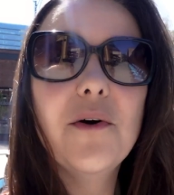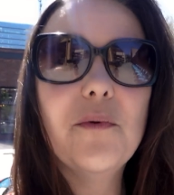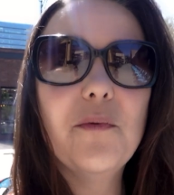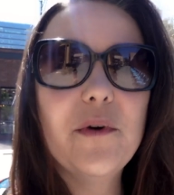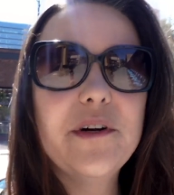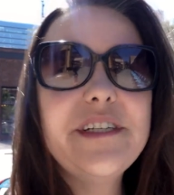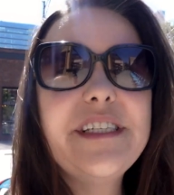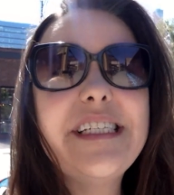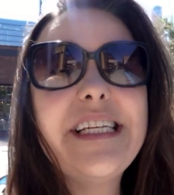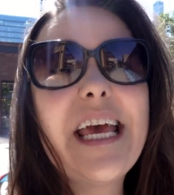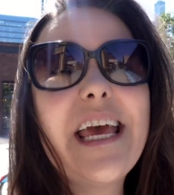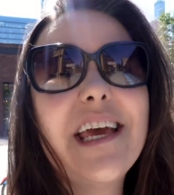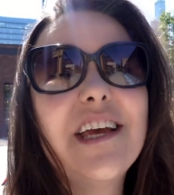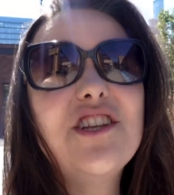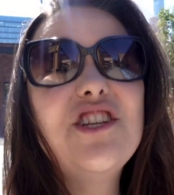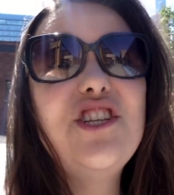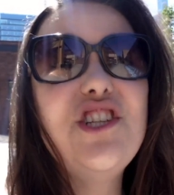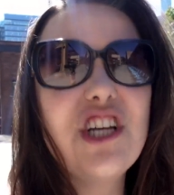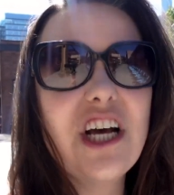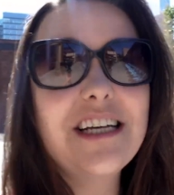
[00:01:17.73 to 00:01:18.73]
We're staying
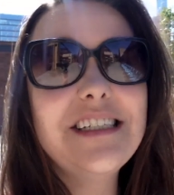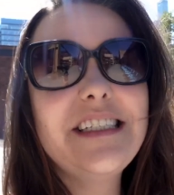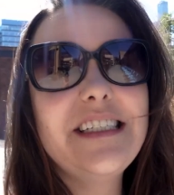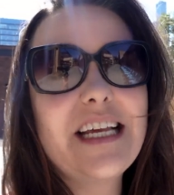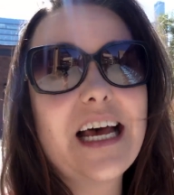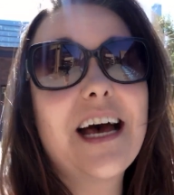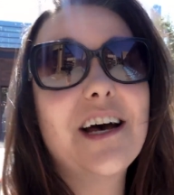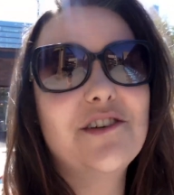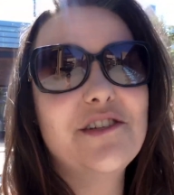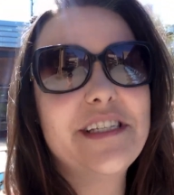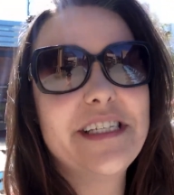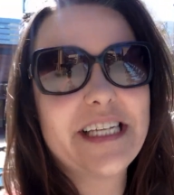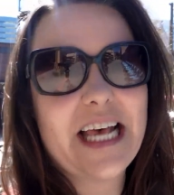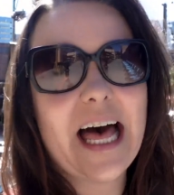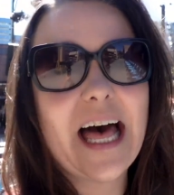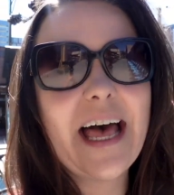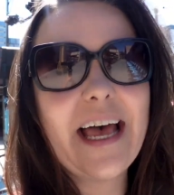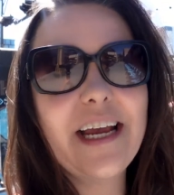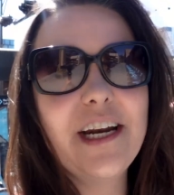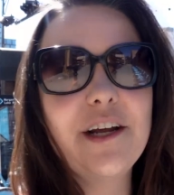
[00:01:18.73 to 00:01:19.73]
just
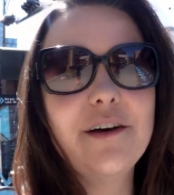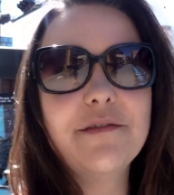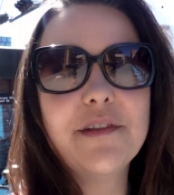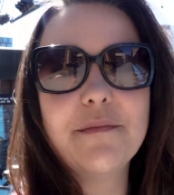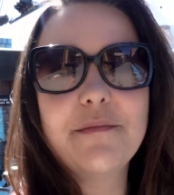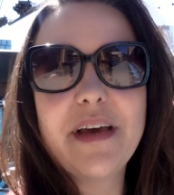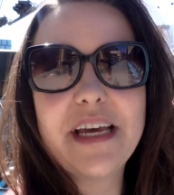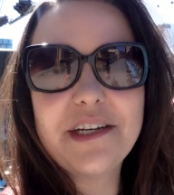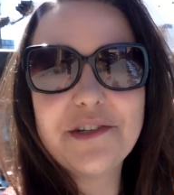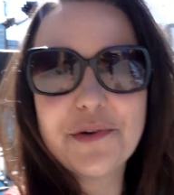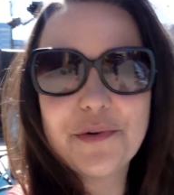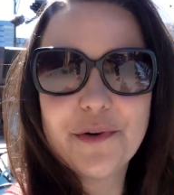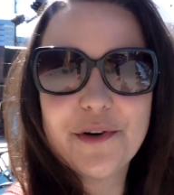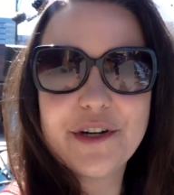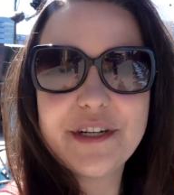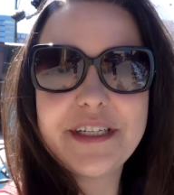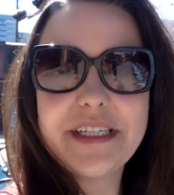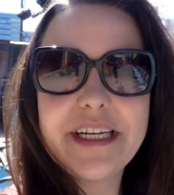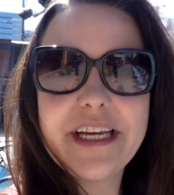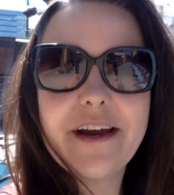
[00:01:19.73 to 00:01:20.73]
outside of the main
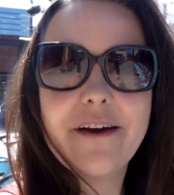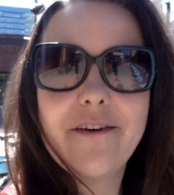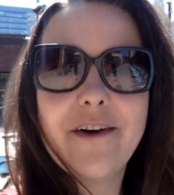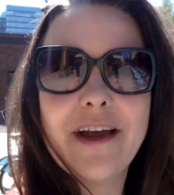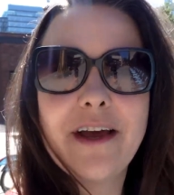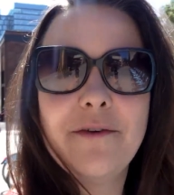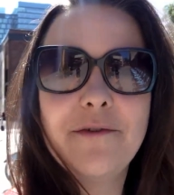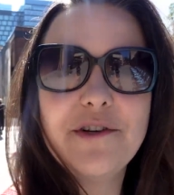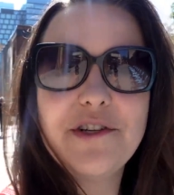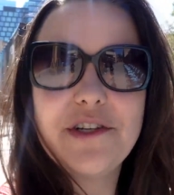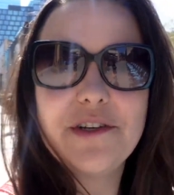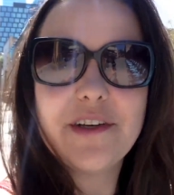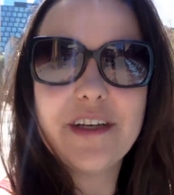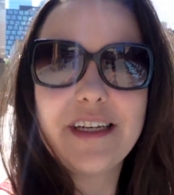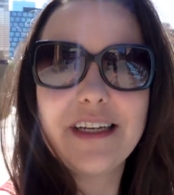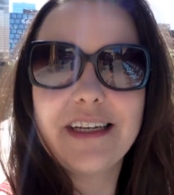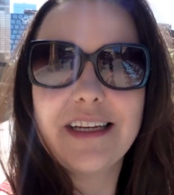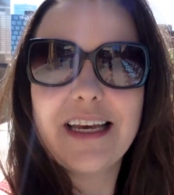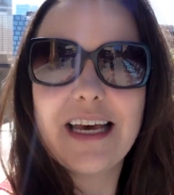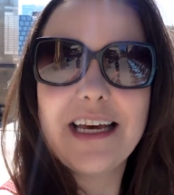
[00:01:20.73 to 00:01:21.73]
touristy area, which you
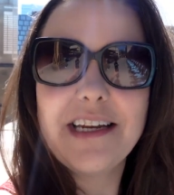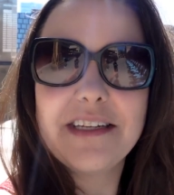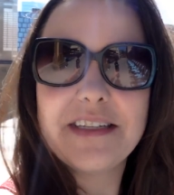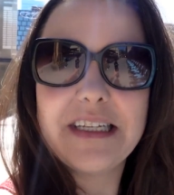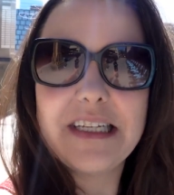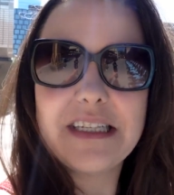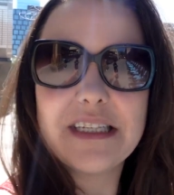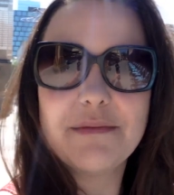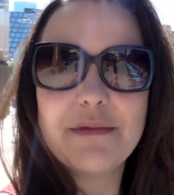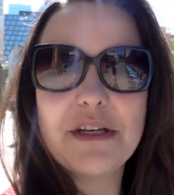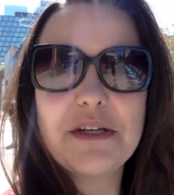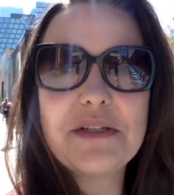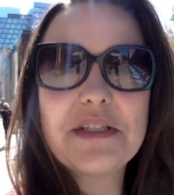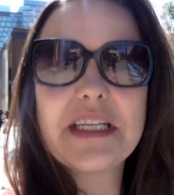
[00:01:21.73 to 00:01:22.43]
can kind of see some of those